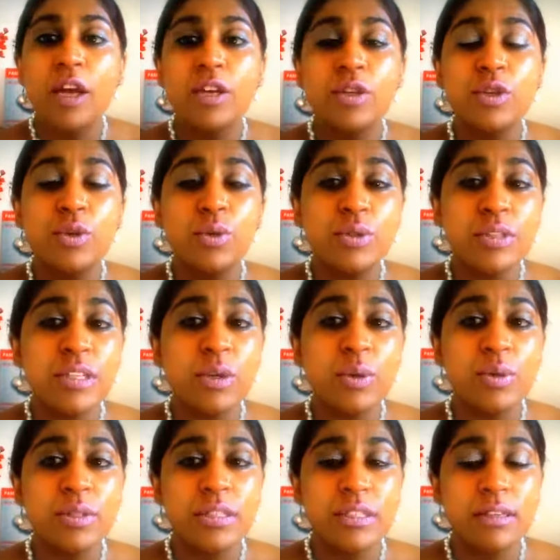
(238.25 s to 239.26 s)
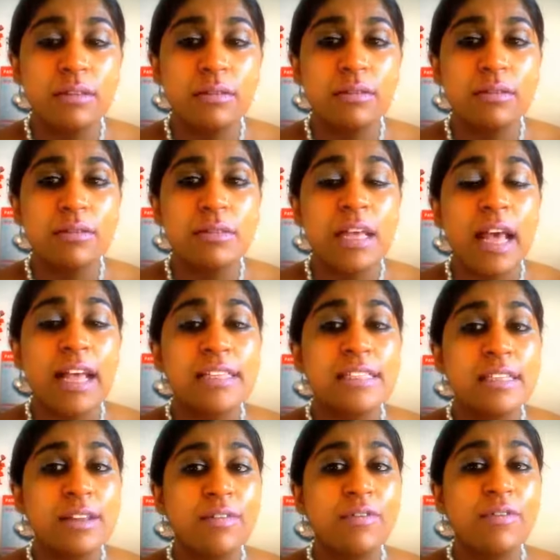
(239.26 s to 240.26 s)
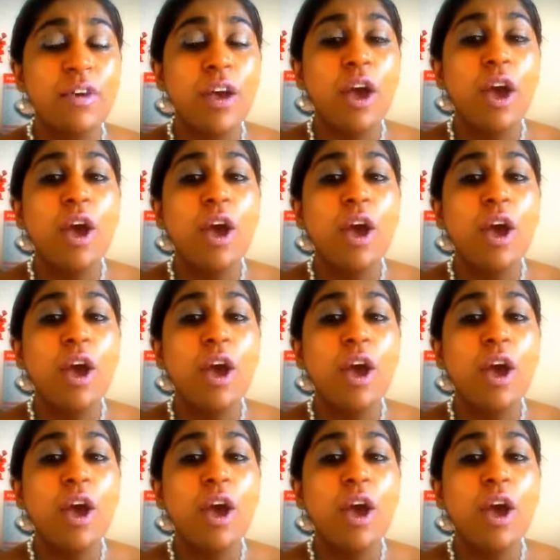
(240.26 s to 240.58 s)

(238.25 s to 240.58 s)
using your skills as if